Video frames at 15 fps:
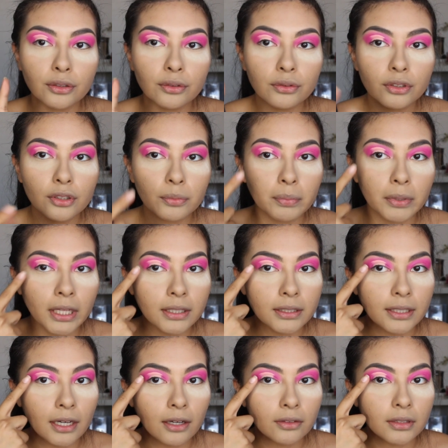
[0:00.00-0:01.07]
do to
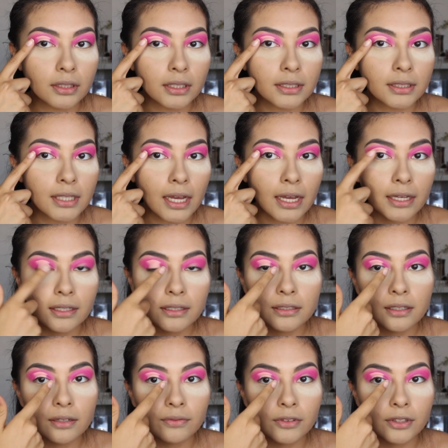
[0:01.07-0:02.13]
blend out the
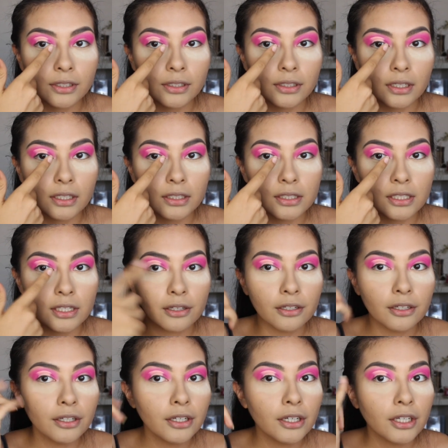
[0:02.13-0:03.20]
sides of the
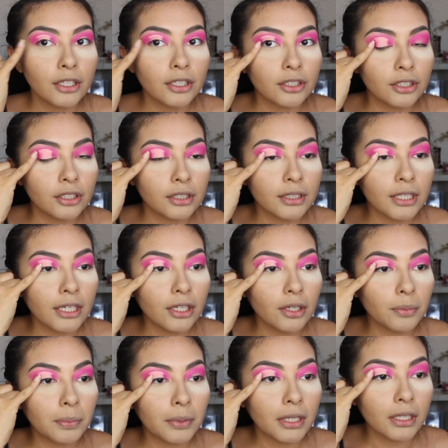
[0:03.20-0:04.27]
concealer, just take
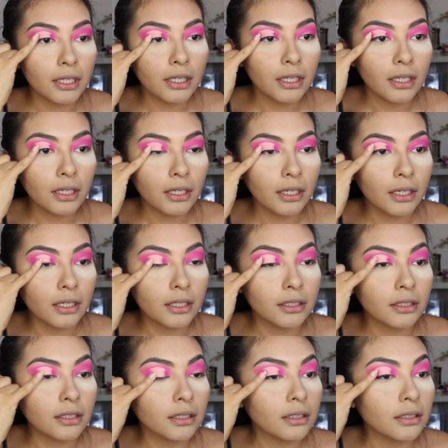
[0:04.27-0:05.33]
your pinky
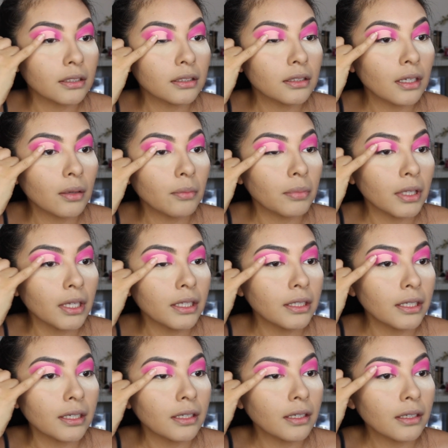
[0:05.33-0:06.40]
and just
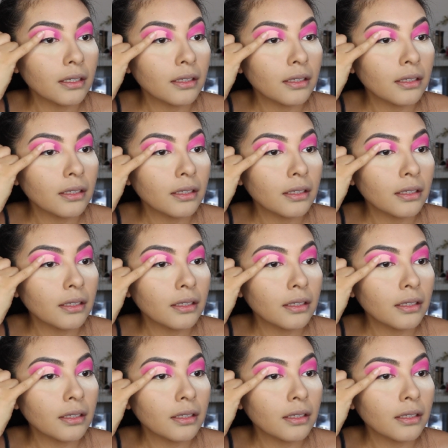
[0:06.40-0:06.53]
blend it.